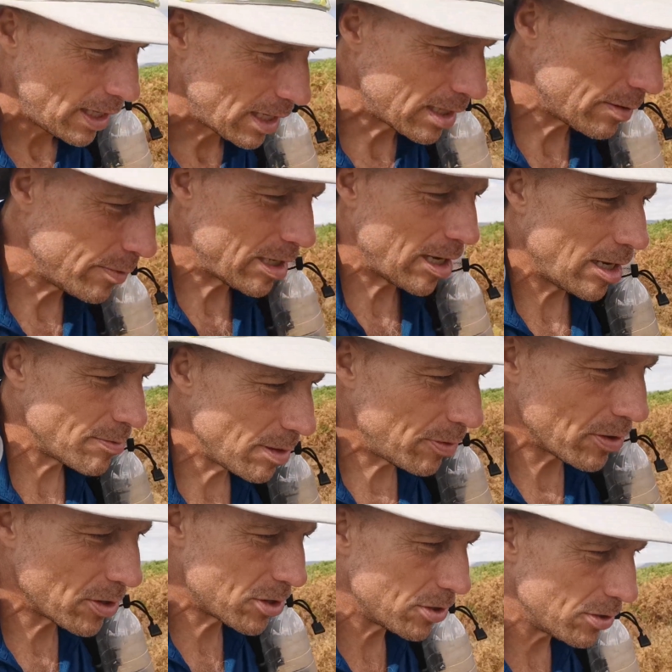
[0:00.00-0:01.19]
and then we climbed
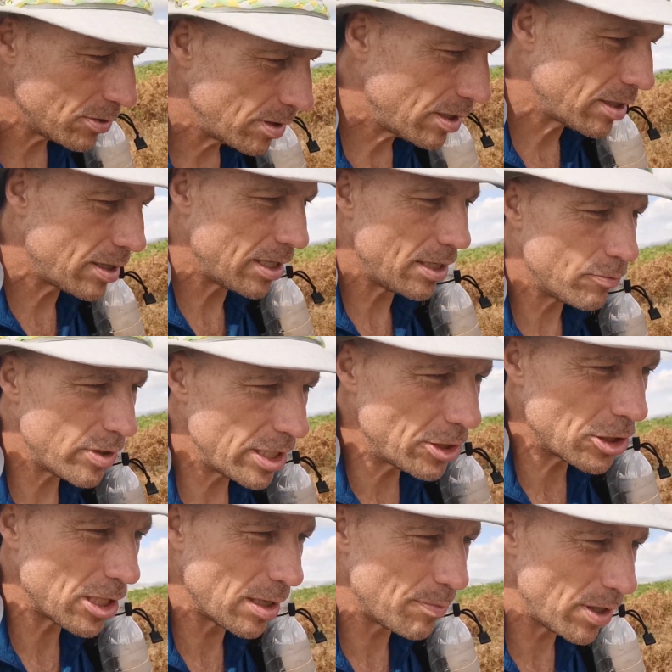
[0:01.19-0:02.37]
up onto the
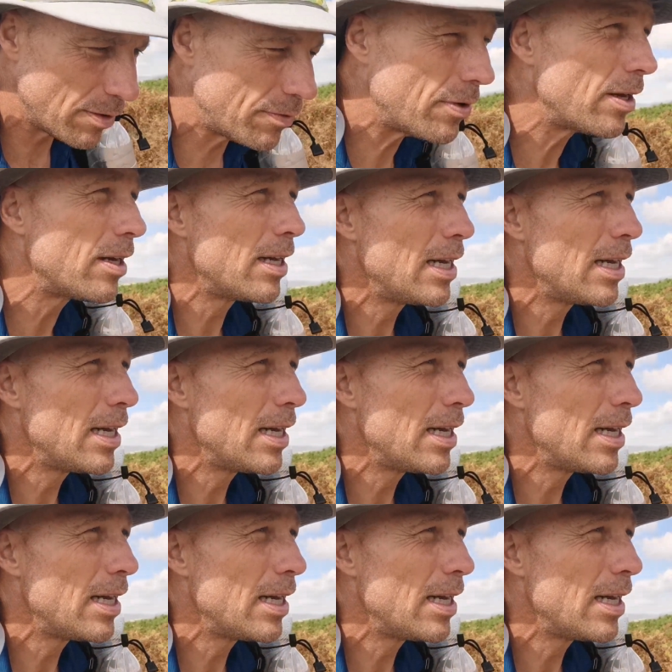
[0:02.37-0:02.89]
ridge above